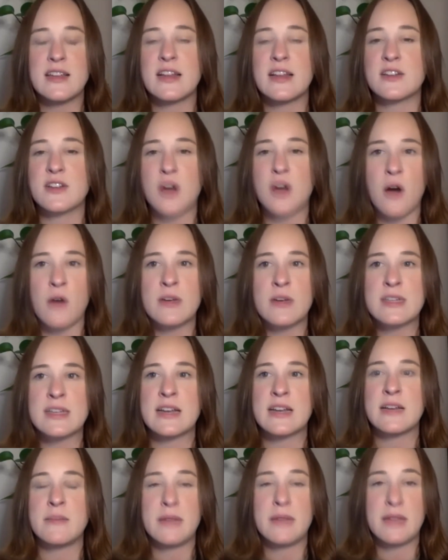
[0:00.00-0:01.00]
There's always
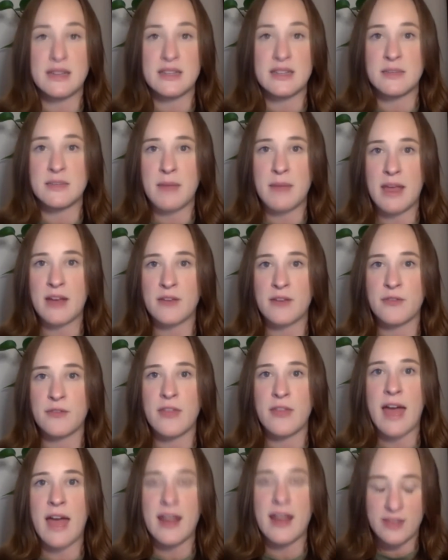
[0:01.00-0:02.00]
going to be a demand for
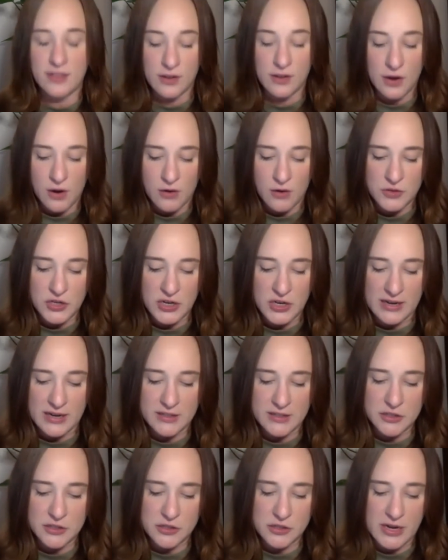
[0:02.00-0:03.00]
that in the coaching
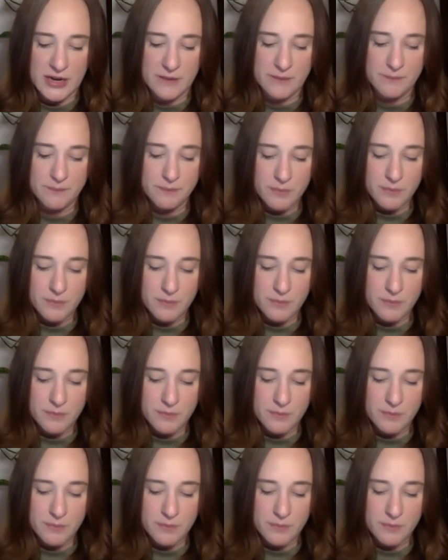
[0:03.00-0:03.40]
industry.